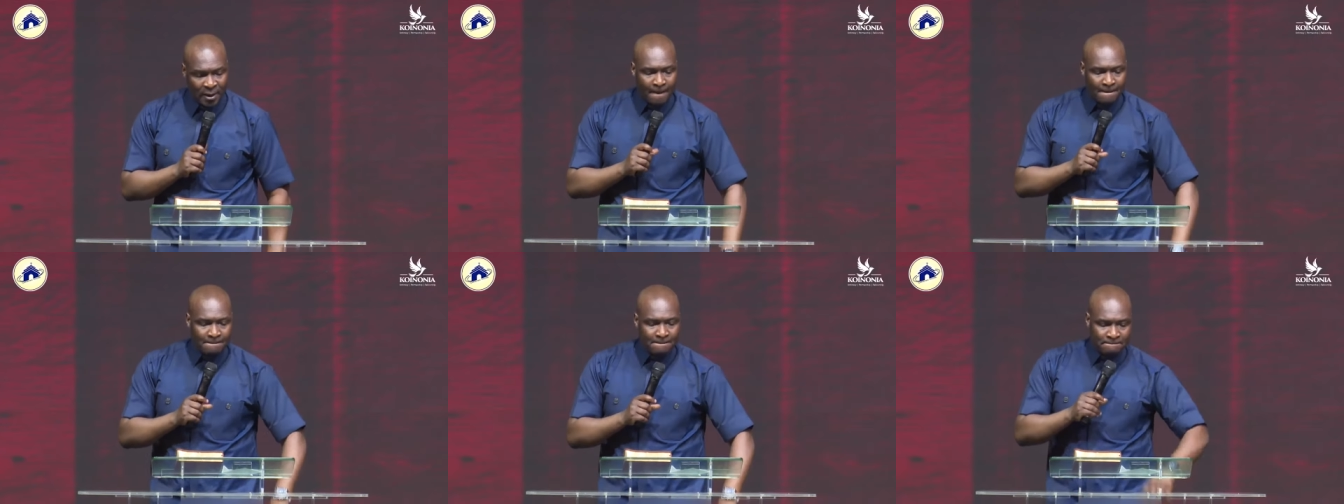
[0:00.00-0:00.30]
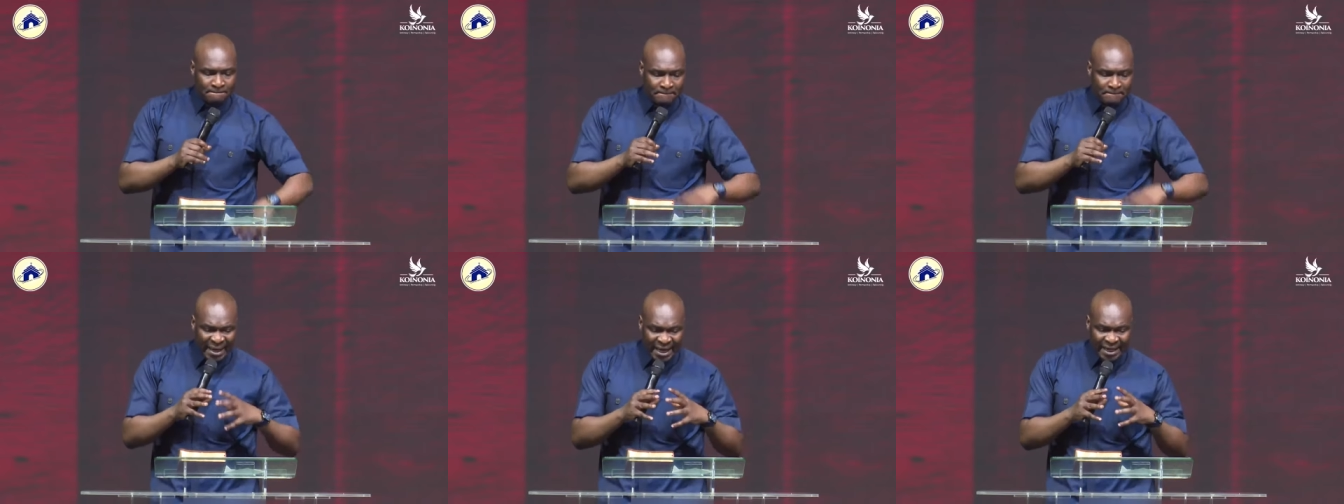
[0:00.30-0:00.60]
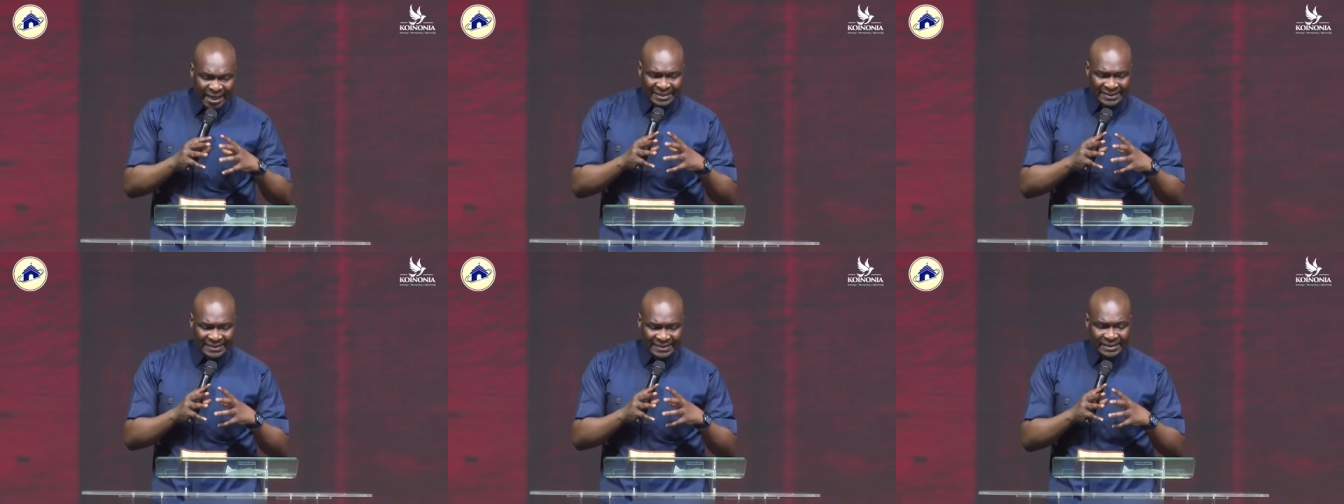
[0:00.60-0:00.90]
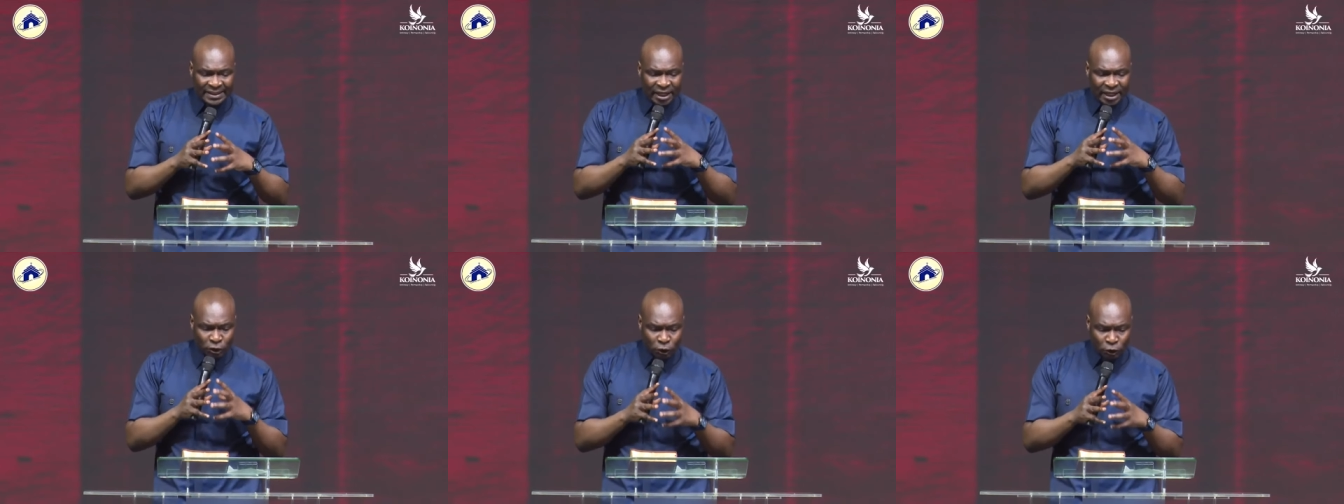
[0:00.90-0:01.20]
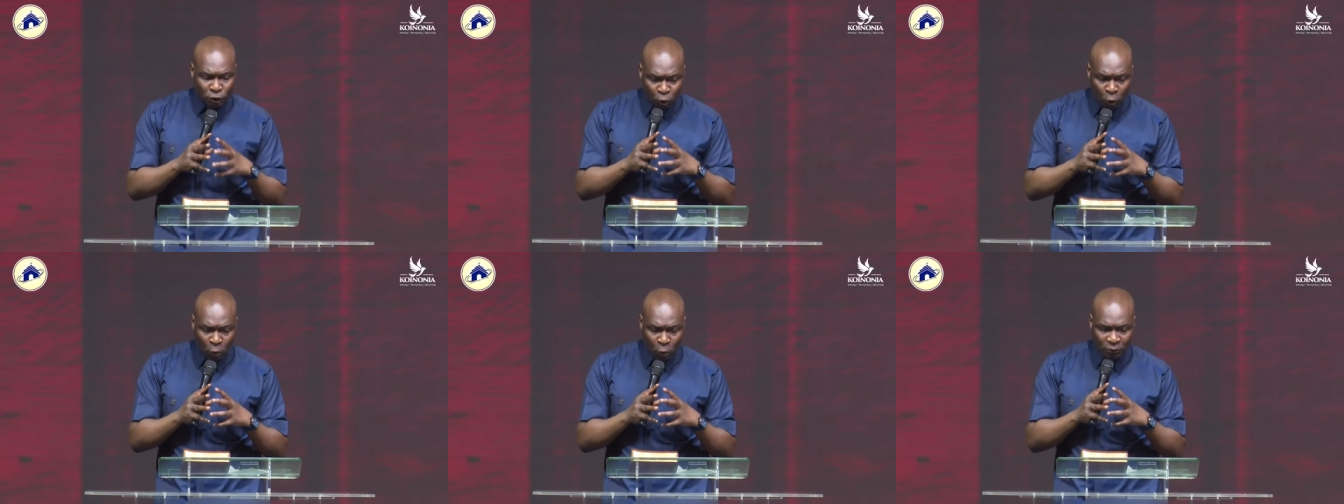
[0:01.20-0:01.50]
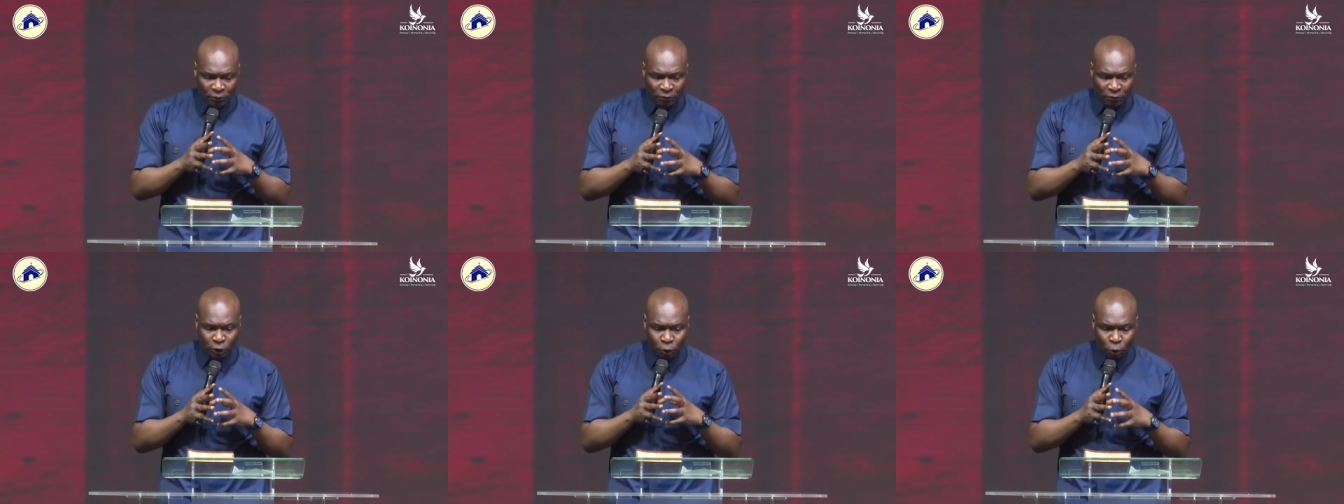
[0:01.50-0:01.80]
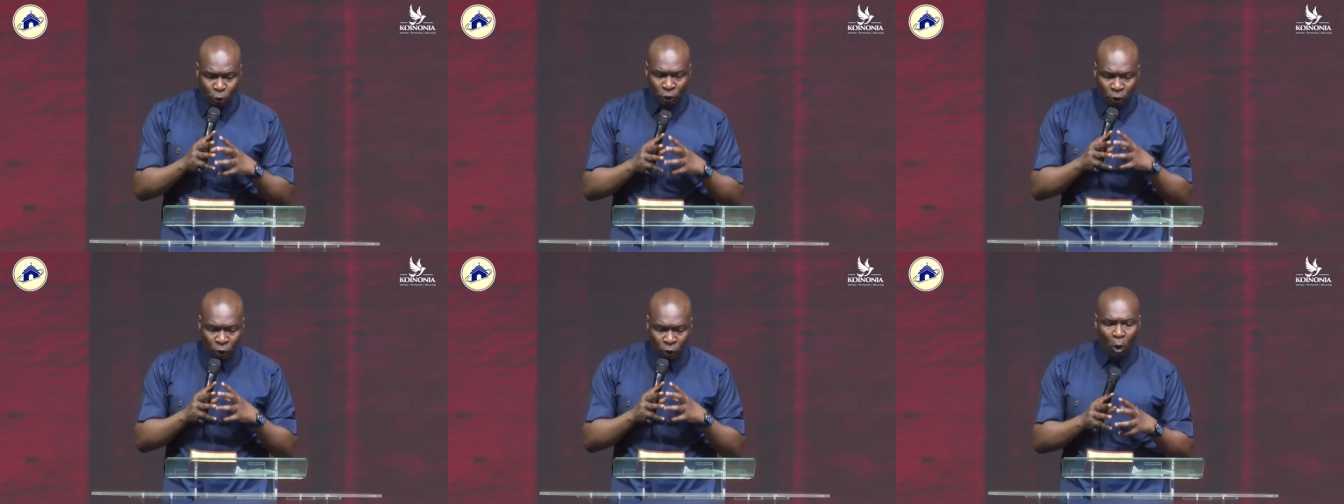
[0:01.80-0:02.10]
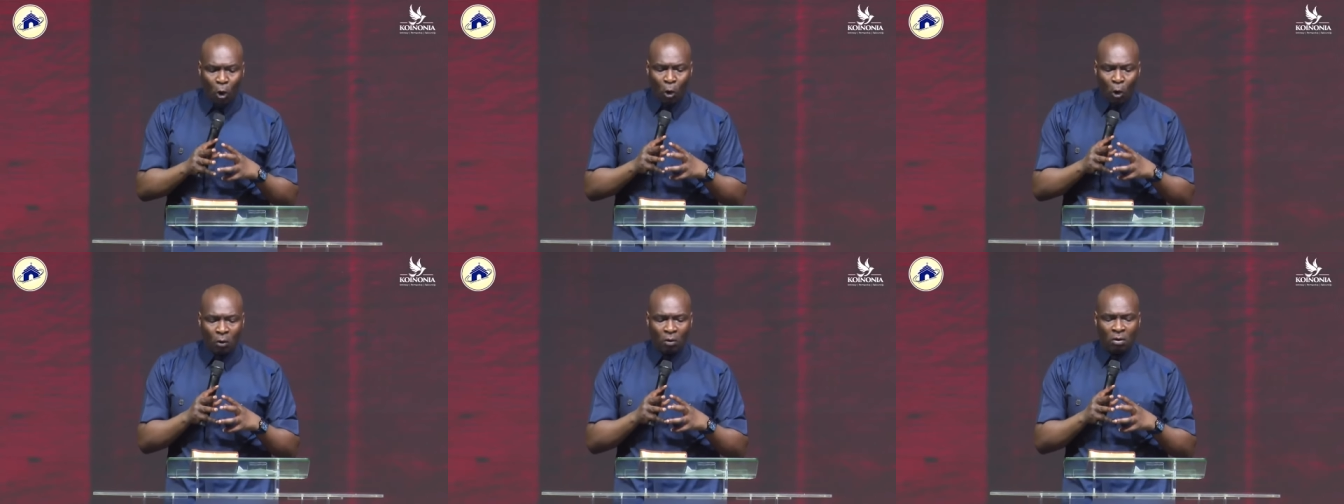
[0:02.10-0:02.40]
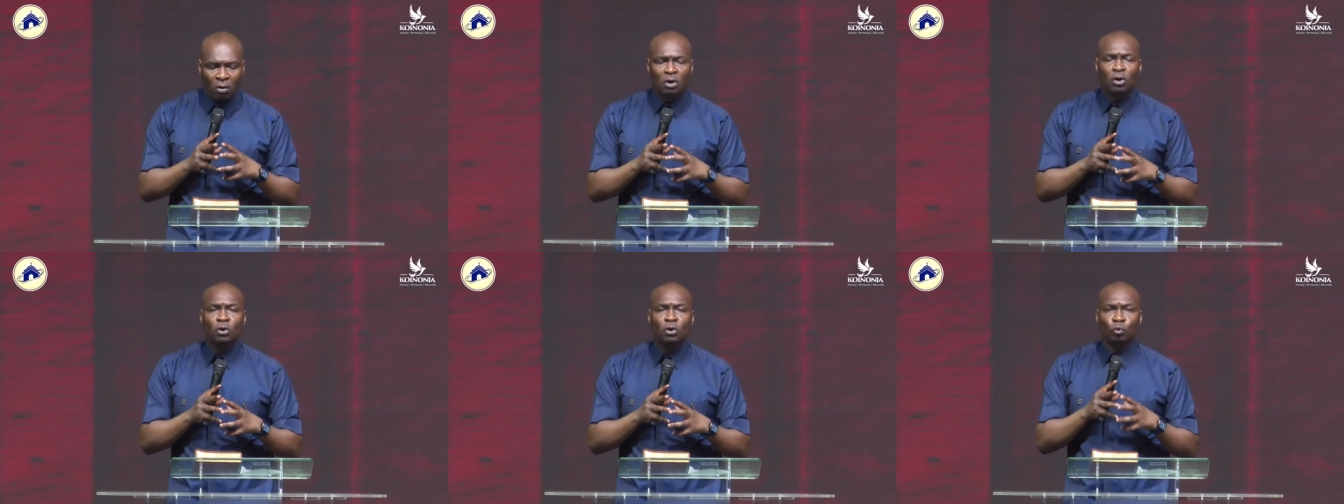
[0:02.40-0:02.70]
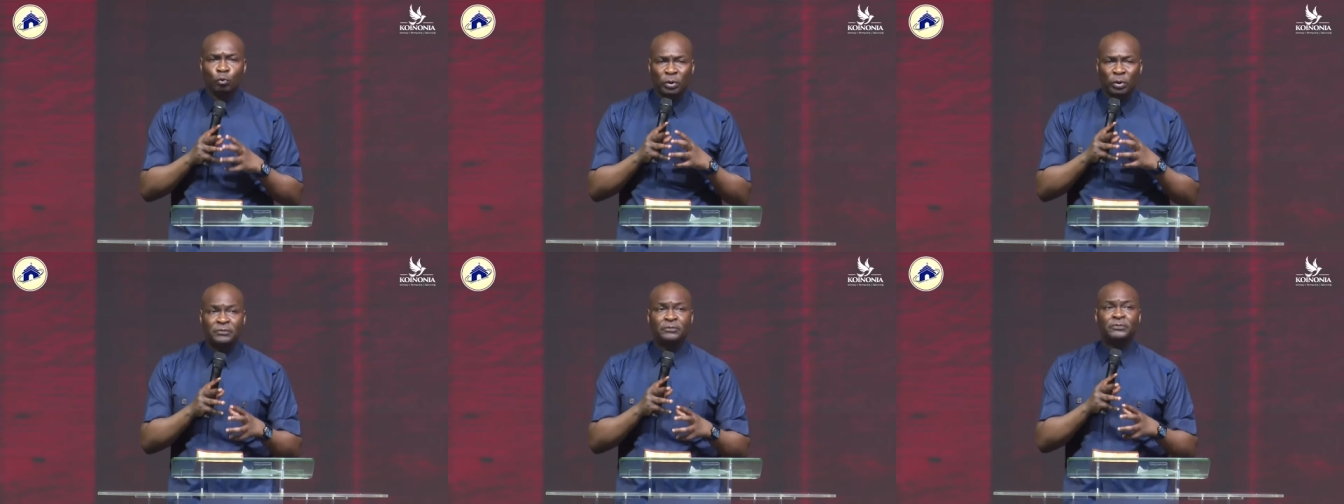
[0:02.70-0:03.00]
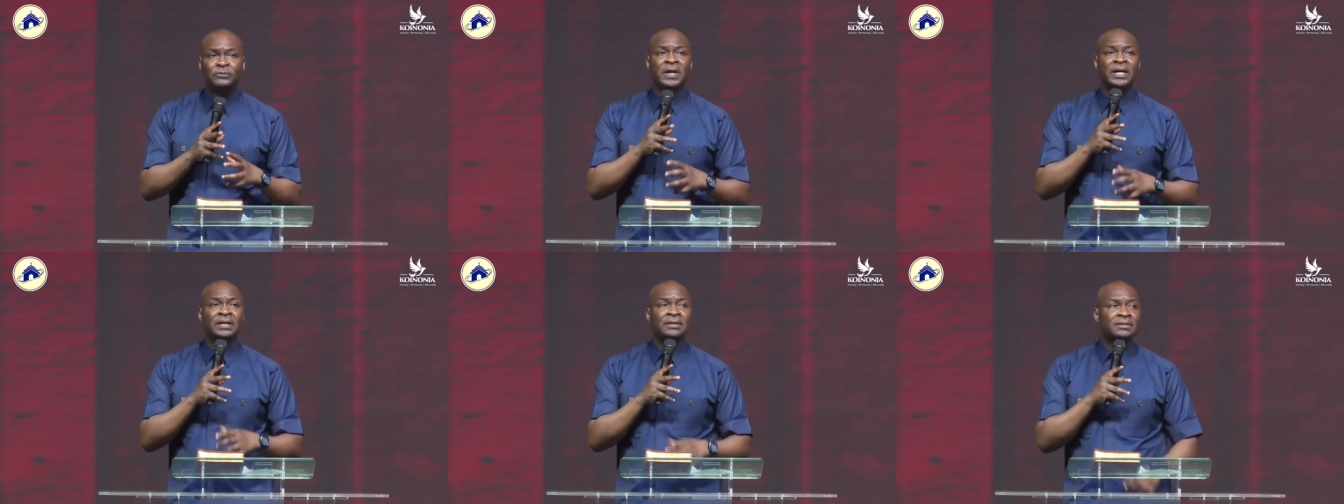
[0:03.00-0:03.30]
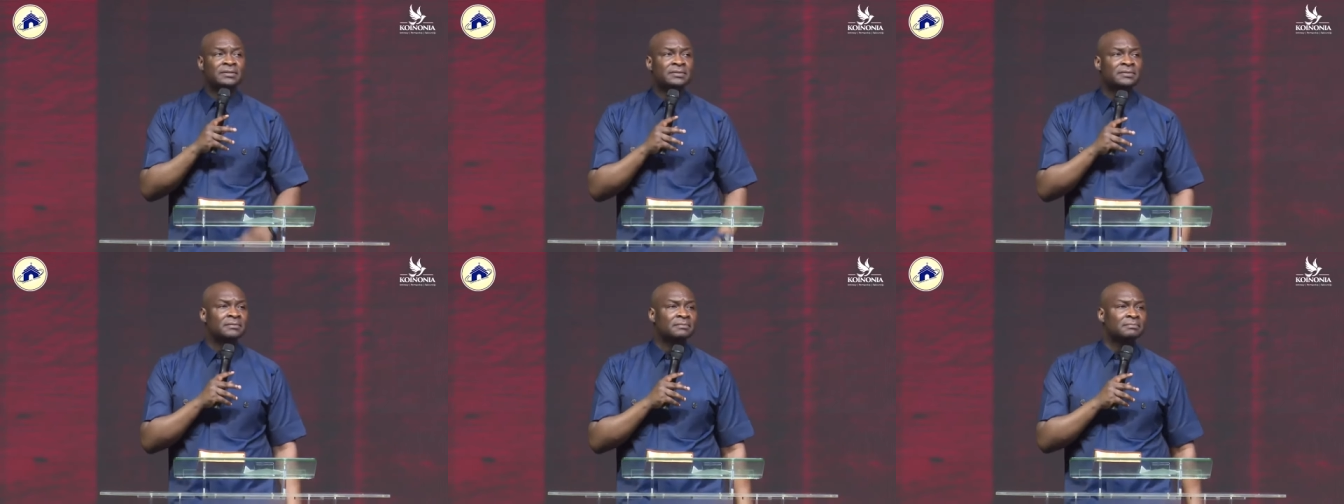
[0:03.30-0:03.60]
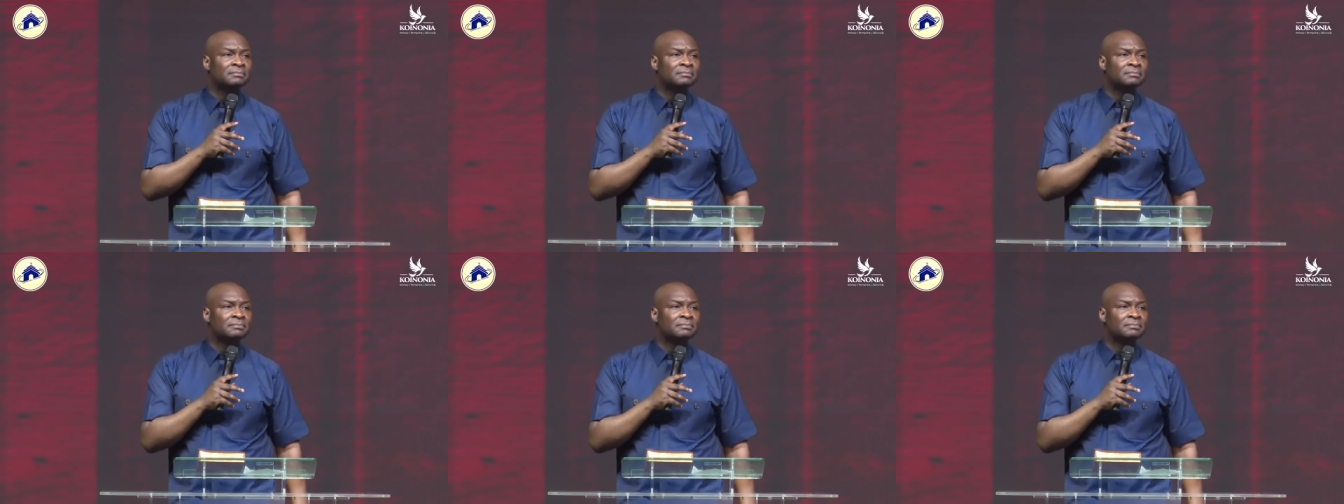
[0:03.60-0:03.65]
Mix the truth you know with faith.